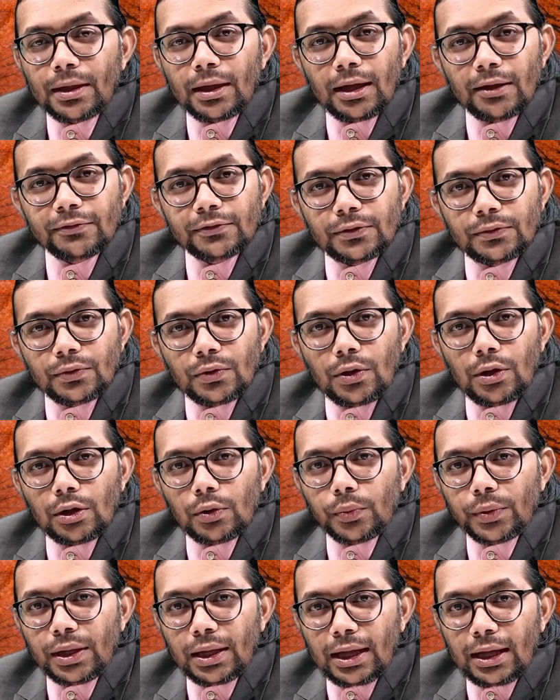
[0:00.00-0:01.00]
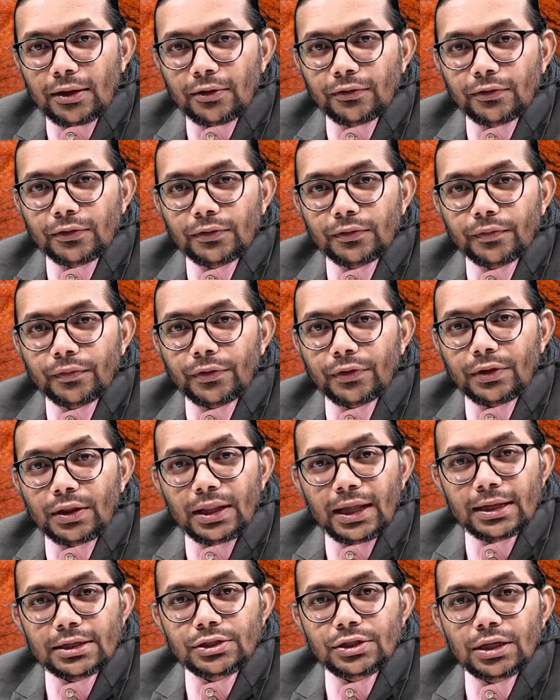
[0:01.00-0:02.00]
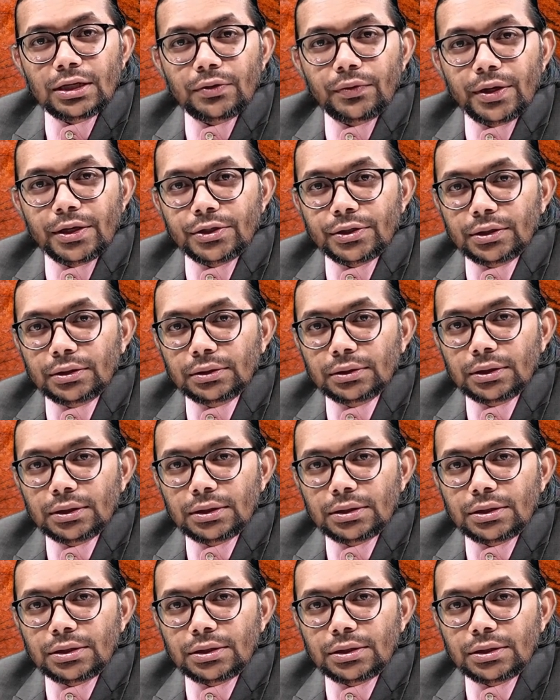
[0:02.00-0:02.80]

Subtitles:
After all, we have the next generation